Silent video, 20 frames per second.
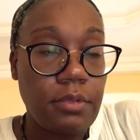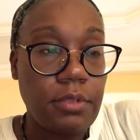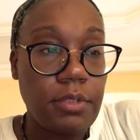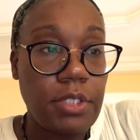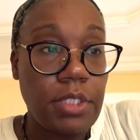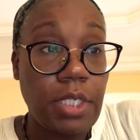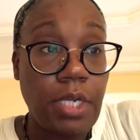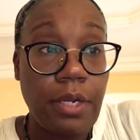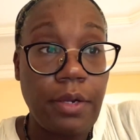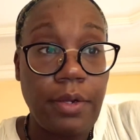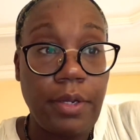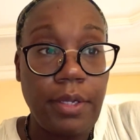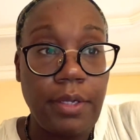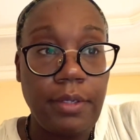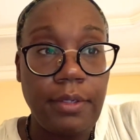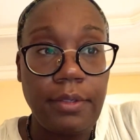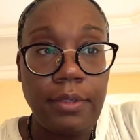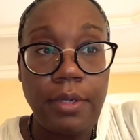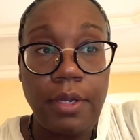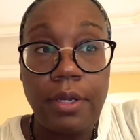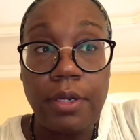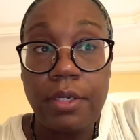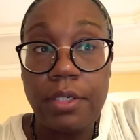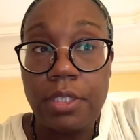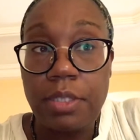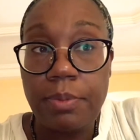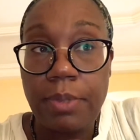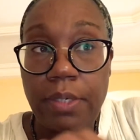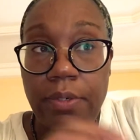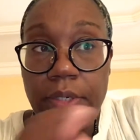sharing our
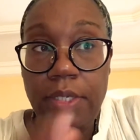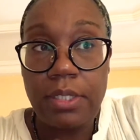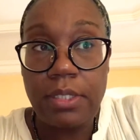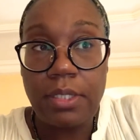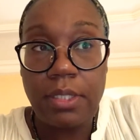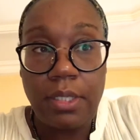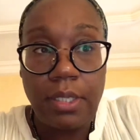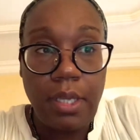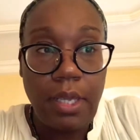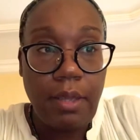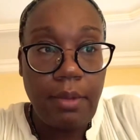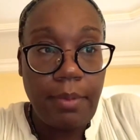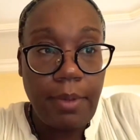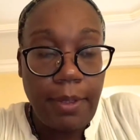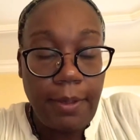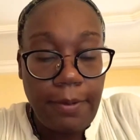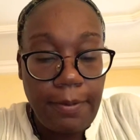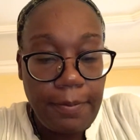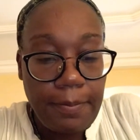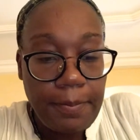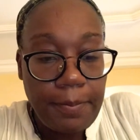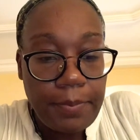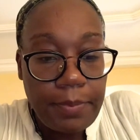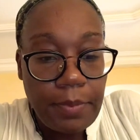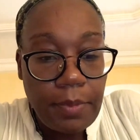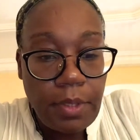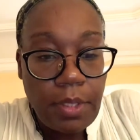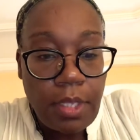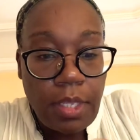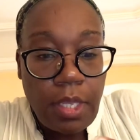experience in the Gambia
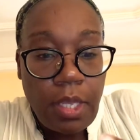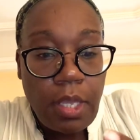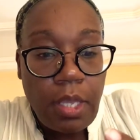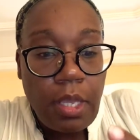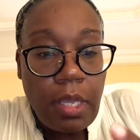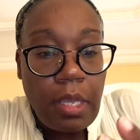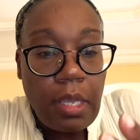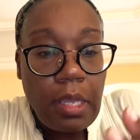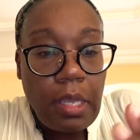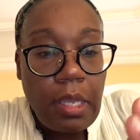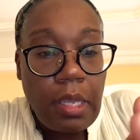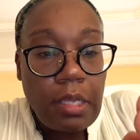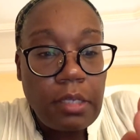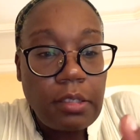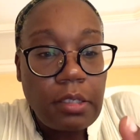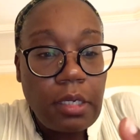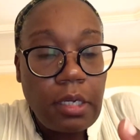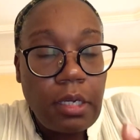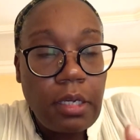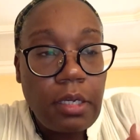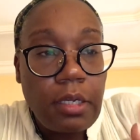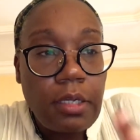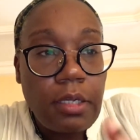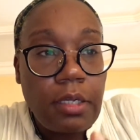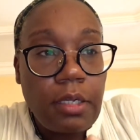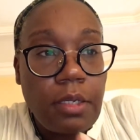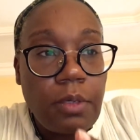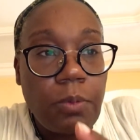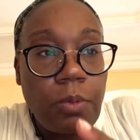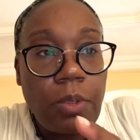
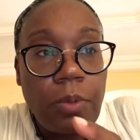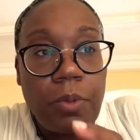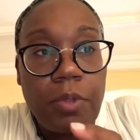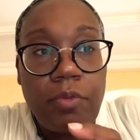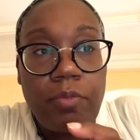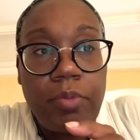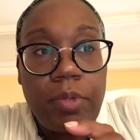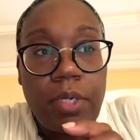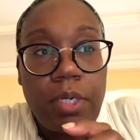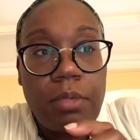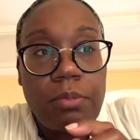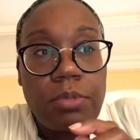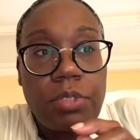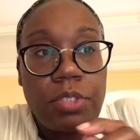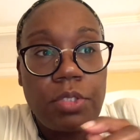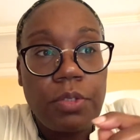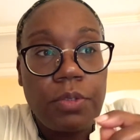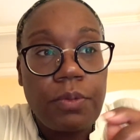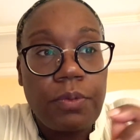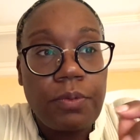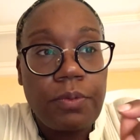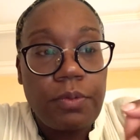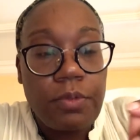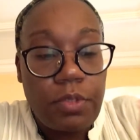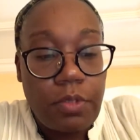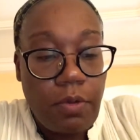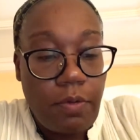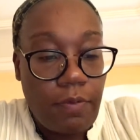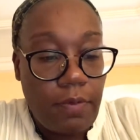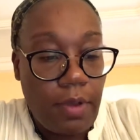and what we've been up to
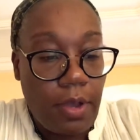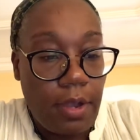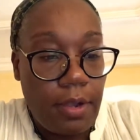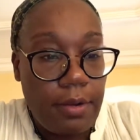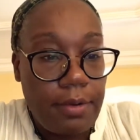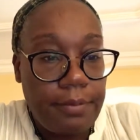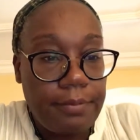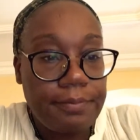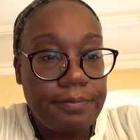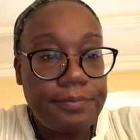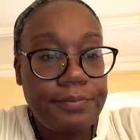so far